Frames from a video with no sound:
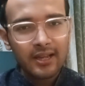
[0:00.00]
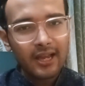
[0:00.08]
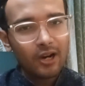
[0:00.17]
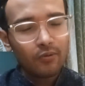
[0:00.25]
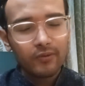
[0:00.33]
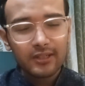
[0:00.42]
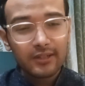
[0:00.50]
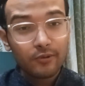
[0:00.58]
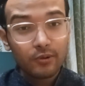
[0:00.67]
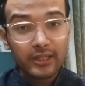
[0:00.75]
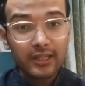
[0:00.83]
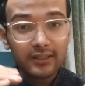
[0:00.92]
Along with it, if
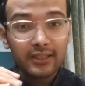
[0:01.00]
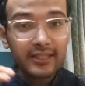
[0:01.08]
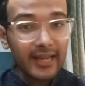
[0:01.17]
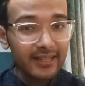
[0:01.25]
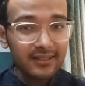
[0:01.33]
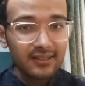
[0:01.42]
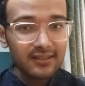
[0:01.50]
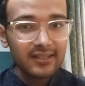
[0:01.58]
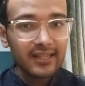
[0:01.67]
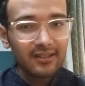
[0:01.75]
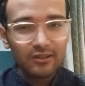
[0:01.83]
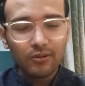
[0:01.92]
you deduct the taxes,
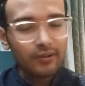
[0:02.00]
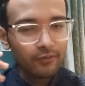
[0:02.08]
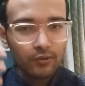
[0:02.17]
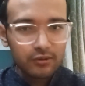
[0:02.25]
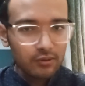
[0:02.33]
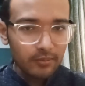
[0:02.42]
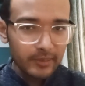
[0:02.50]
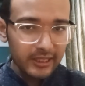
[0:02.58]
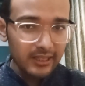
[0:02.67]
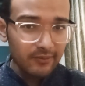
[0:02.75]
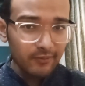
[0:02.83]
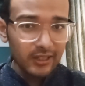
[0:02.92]
then you're of course not
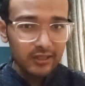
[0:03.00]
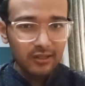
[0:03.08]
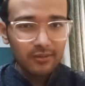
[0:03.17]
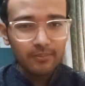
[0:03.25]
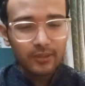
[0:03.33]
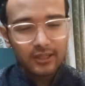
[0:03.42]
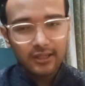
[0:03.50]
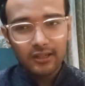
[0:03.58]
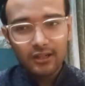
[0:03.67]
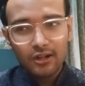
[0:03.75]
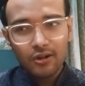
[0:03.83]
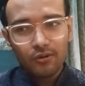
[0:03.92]
beating inflation, but
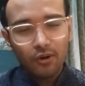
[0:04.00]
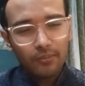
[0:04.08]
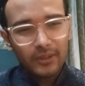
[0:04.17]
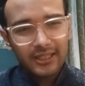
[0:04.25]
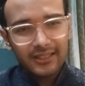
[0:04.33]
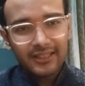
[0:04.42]
normally